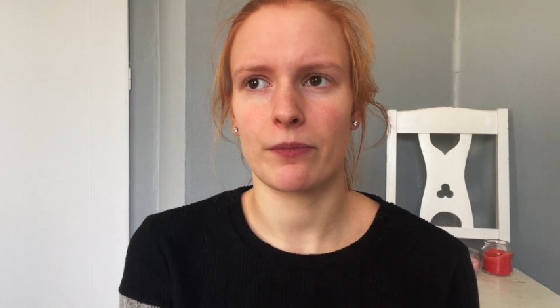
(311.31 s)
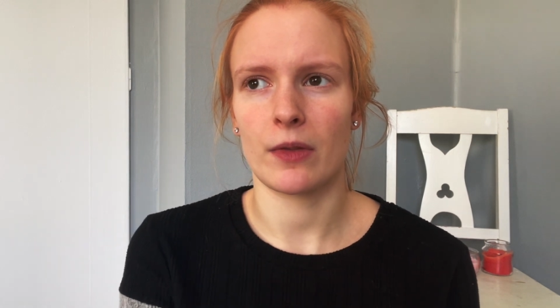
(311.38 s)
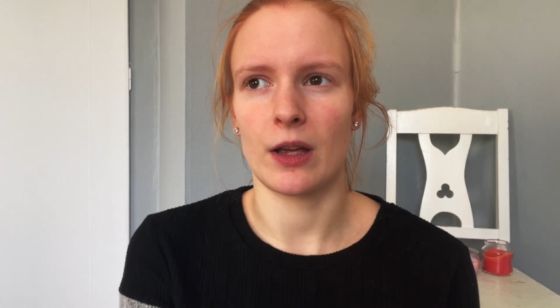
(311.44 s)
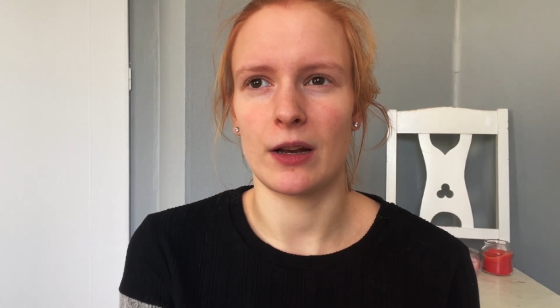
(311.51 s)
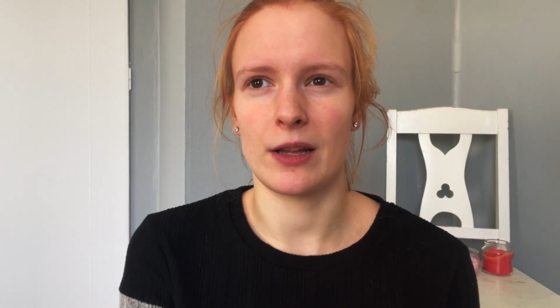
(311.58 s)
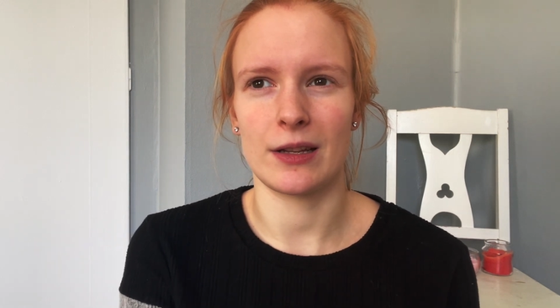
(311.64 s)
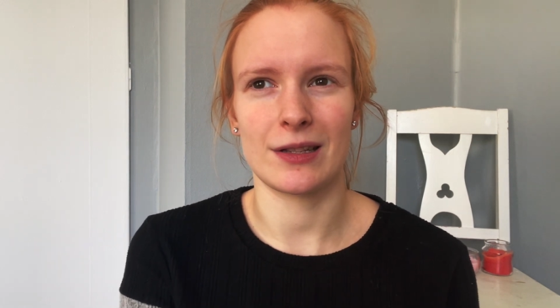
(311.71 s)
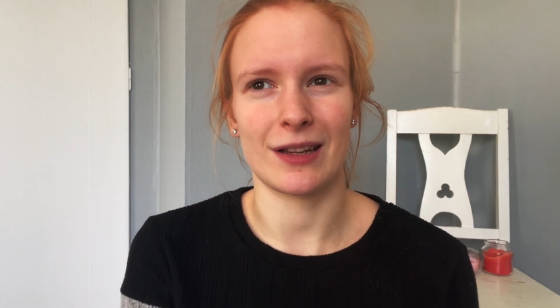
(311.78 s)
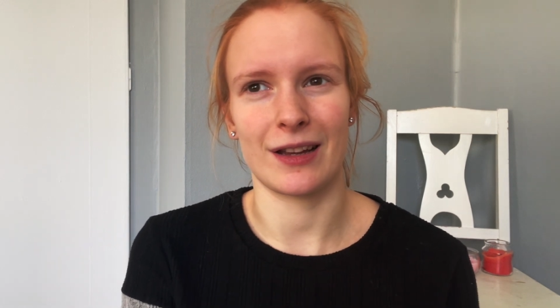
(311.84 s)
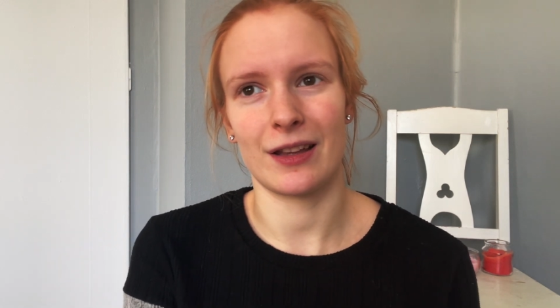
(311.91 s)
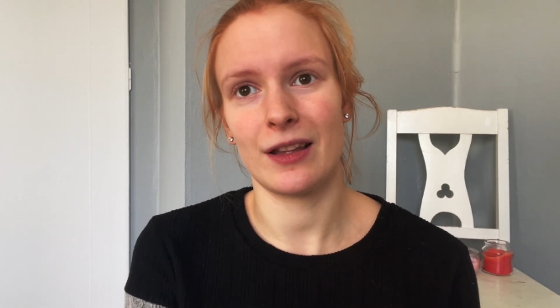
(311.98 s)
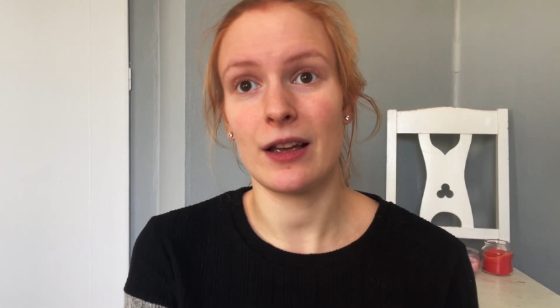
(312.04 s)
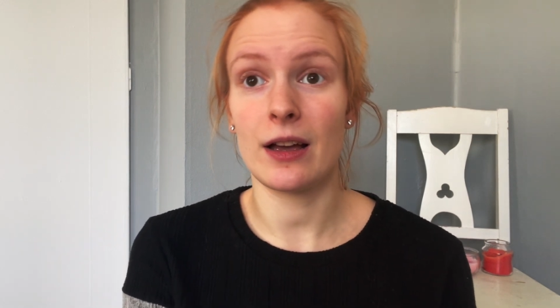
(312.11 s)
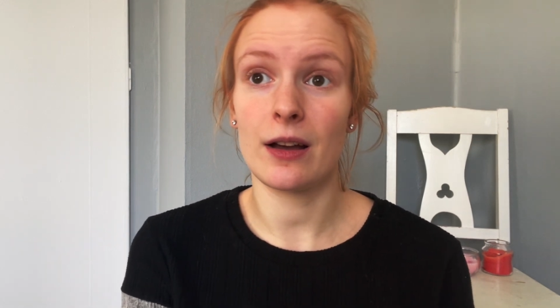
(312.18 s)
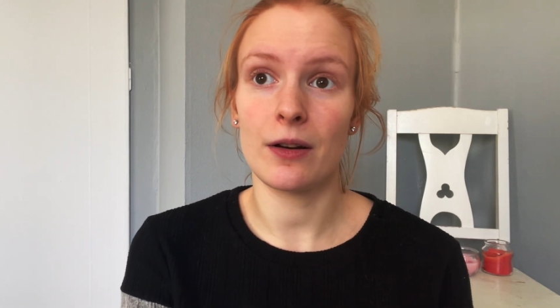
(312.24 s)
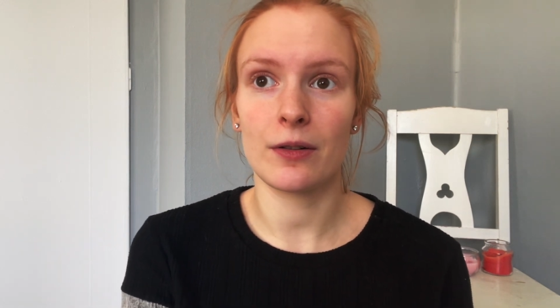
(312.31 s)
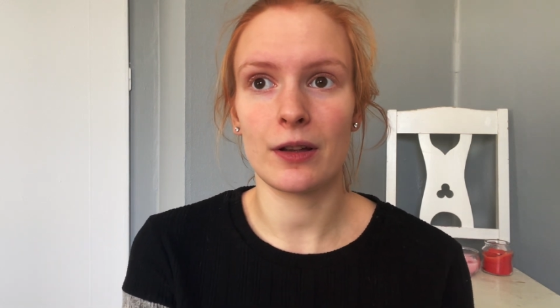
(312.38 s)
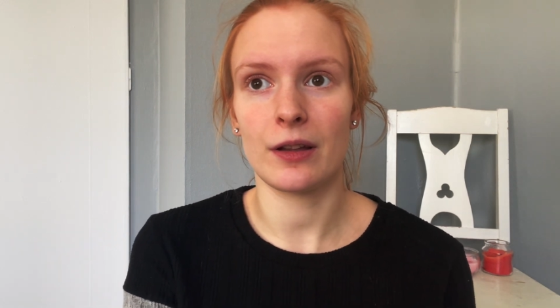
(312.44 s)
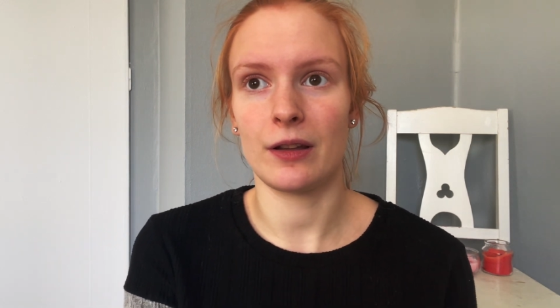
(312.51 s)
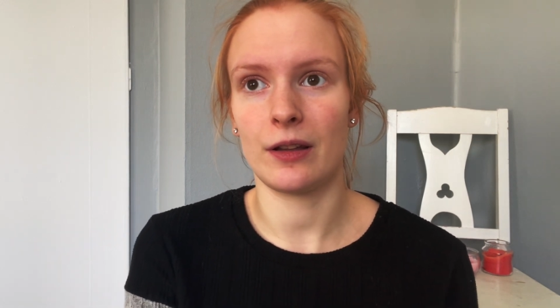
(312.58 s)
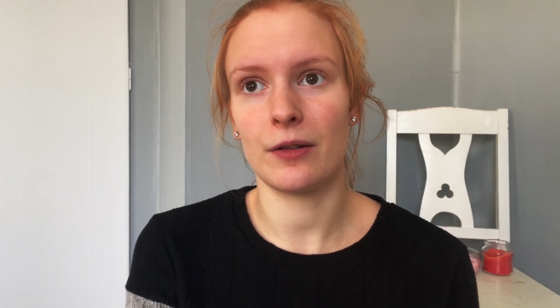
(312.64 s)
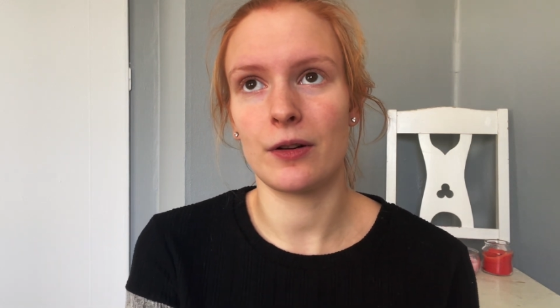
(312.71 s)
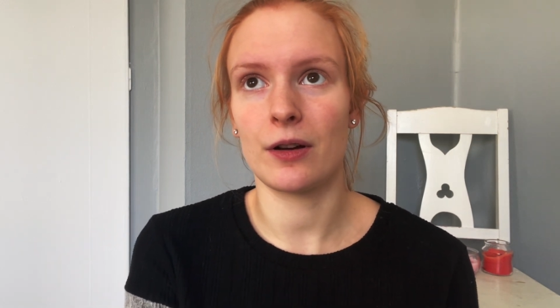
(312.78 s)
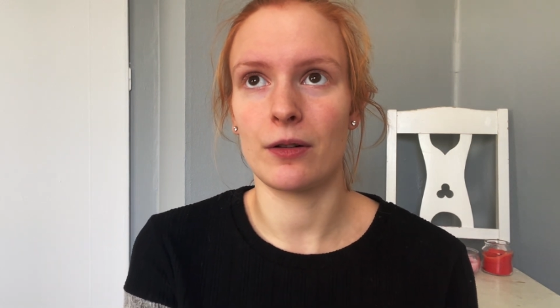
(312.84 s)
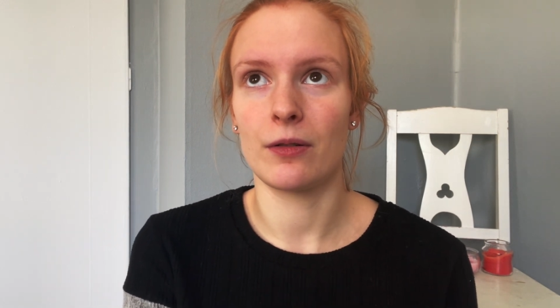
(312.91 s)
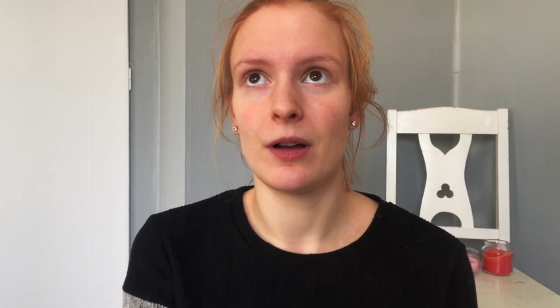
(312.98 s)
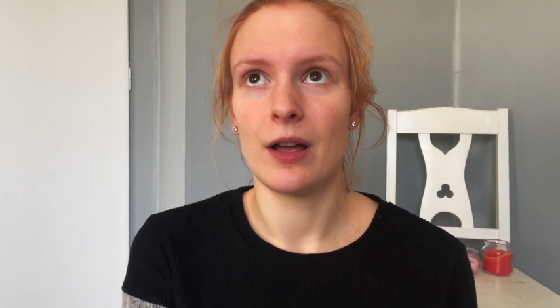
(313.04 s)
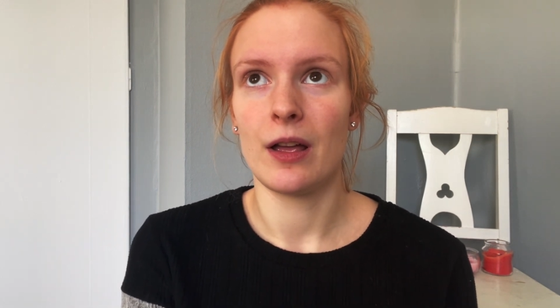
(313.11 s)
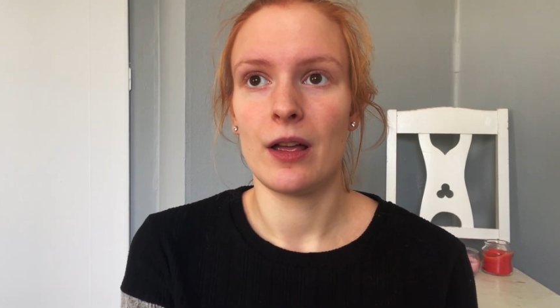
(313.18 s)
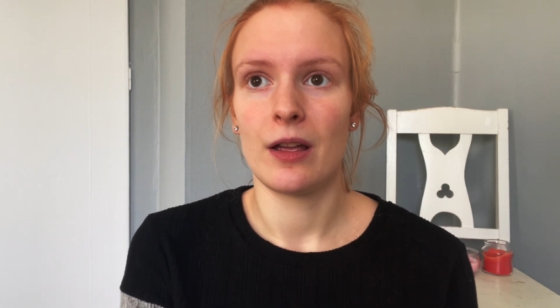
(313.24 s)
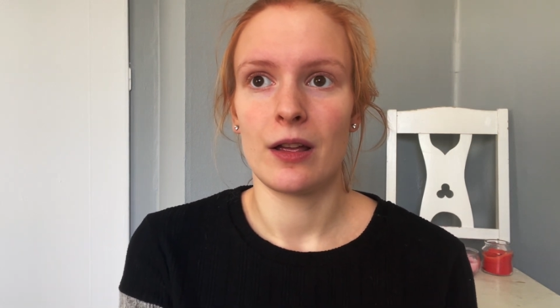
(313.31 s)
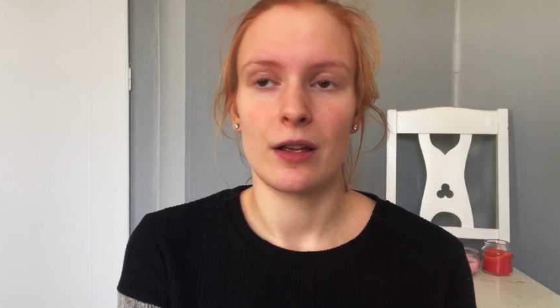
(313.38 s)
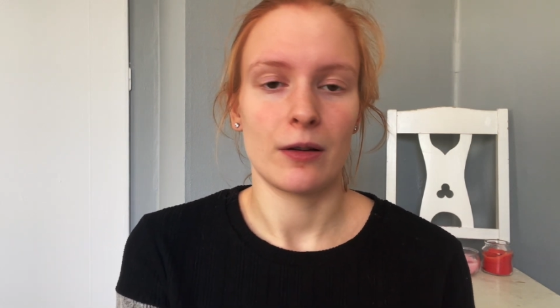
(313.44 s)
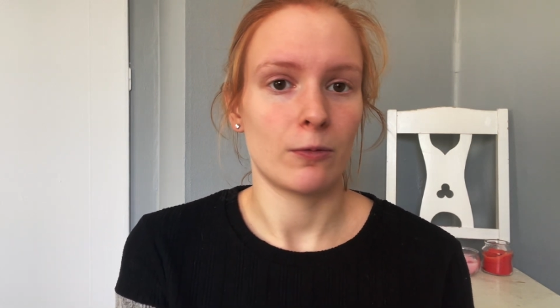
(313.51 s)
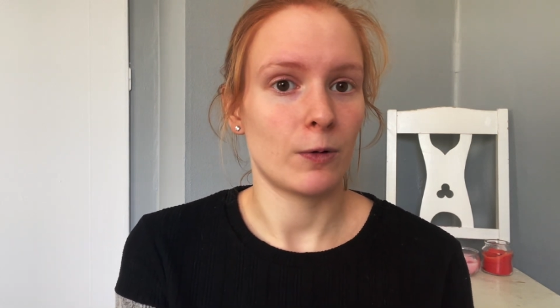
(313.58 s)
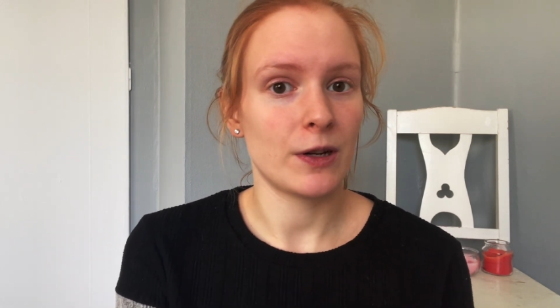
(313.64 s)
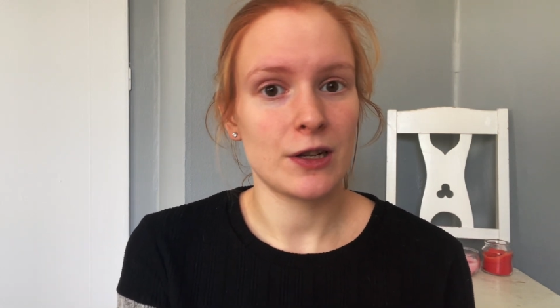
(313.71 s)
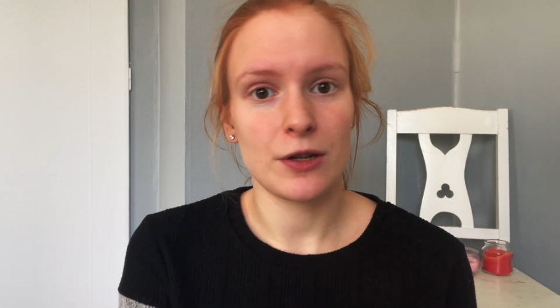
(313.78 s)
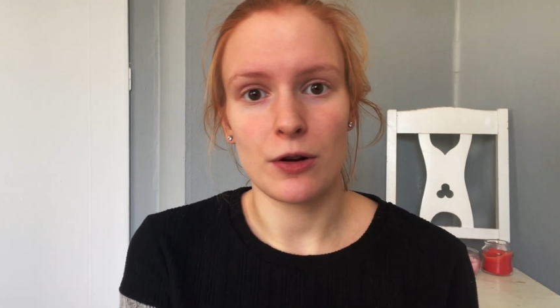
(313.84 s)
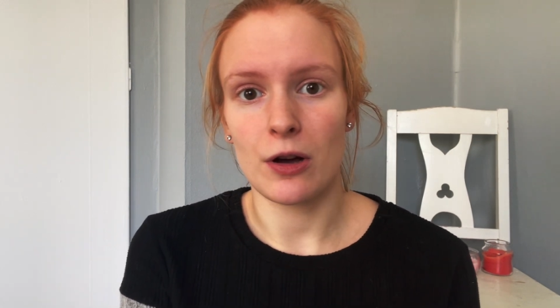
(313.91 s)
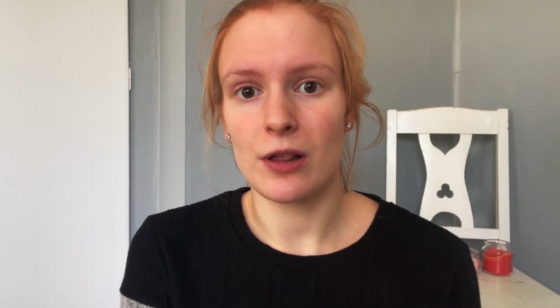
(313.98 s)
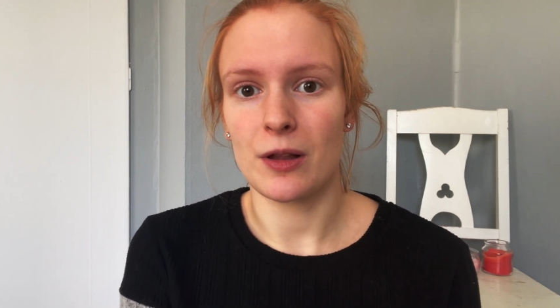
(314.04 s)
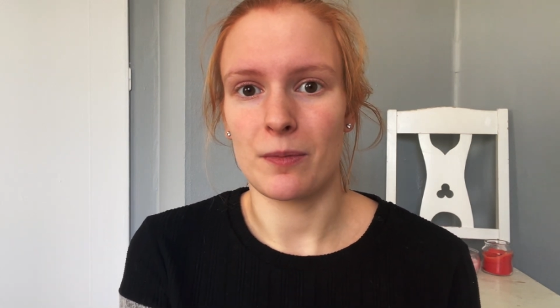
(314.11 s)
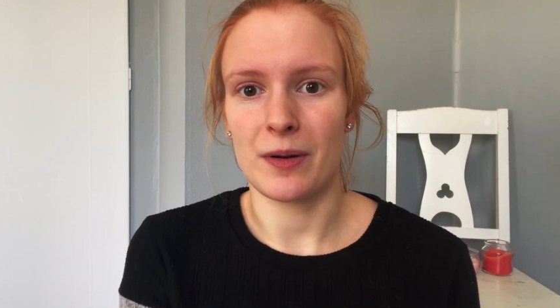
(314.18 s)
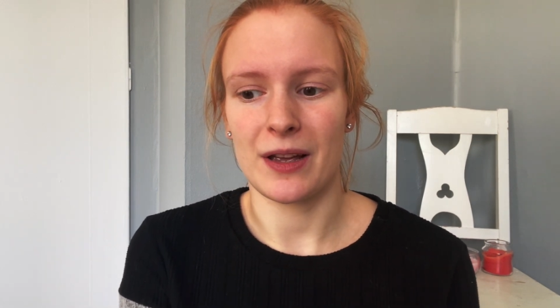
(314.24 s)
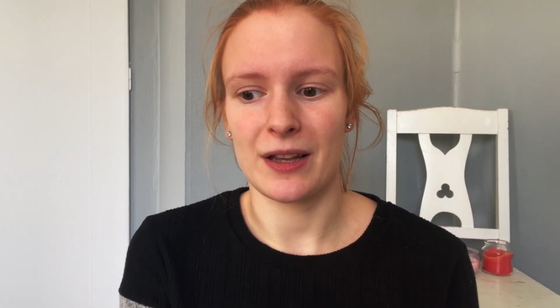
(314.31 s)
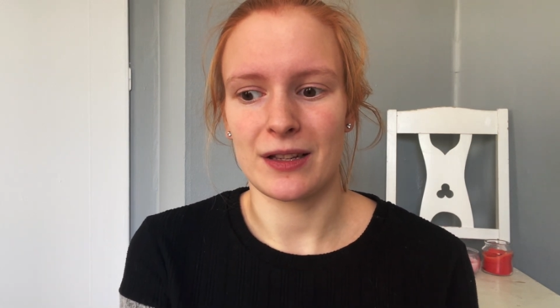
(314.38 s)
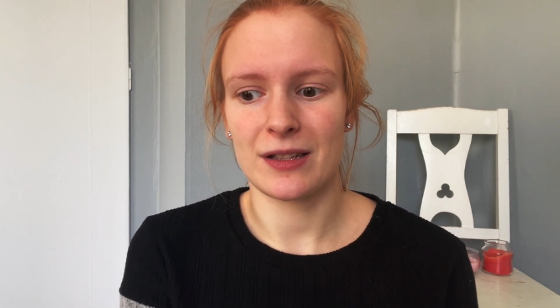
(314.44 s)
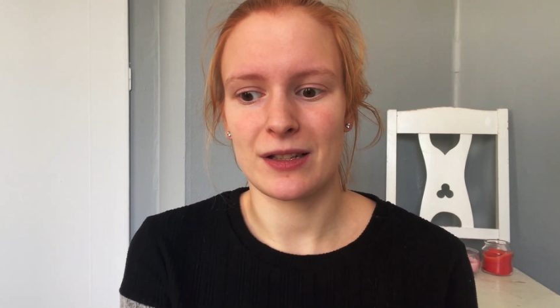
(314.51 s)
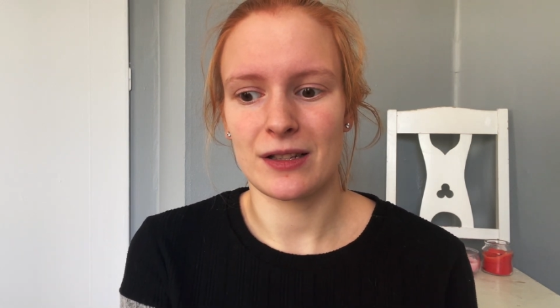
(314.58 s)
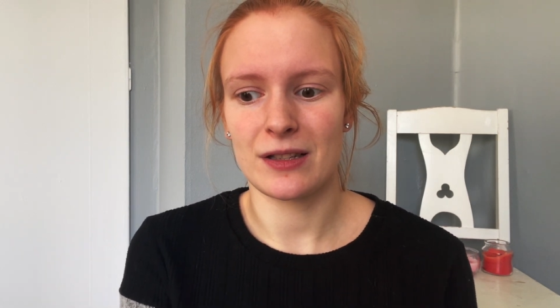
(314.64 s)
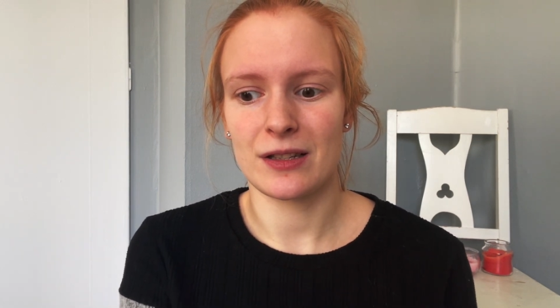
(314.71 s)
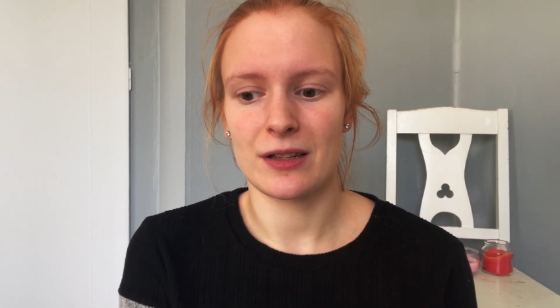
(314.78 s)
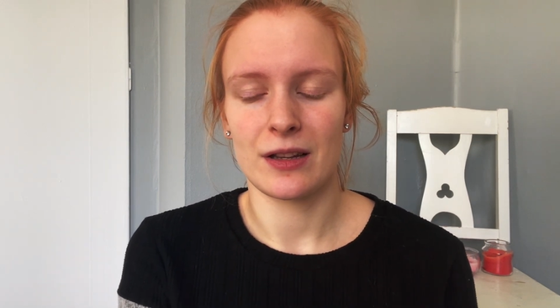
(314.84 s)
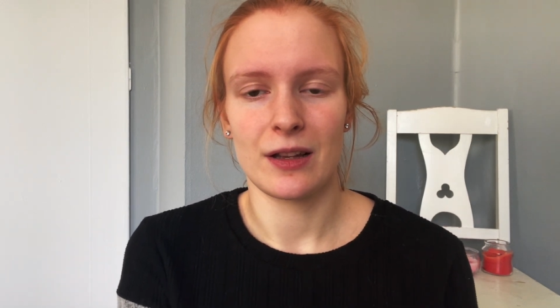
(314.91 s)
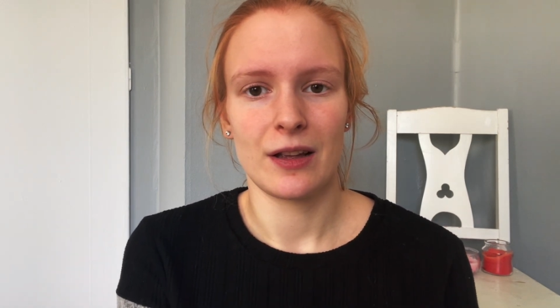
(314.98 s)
And he's like, yeah, okay, you know, wish you all the best.